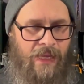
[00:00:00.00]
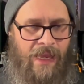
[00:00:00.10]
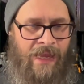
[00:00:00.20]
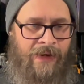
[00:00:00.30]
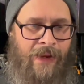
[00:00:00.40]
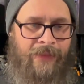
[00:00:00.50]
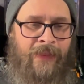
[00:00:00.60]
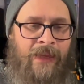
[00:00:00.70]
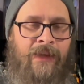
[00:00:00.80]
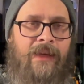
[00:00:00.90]
and I
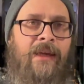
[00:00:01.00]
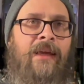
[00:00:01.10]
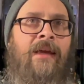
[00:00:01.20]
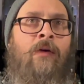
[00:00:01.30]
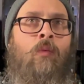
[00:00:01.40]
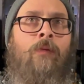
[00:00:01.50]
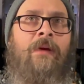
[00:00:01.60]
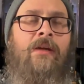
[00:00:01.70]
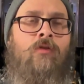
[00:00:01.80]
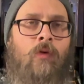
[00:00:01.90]
think it would
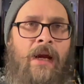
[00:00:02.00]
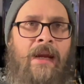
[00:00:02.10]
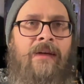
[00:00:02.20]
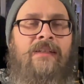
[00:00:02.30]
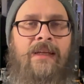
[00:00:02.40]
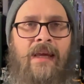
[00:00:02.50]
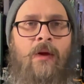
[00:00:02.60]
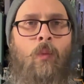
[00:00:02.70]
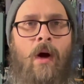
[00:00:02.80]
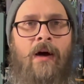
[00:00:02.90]
be great to
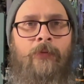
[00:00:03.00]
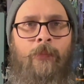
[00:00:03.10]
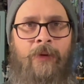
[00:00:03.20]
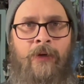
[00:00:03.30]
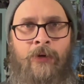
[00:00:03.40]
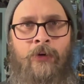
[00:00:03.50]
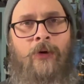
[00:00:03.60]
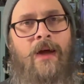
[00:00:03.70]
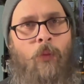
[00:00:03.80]
get Wild Bill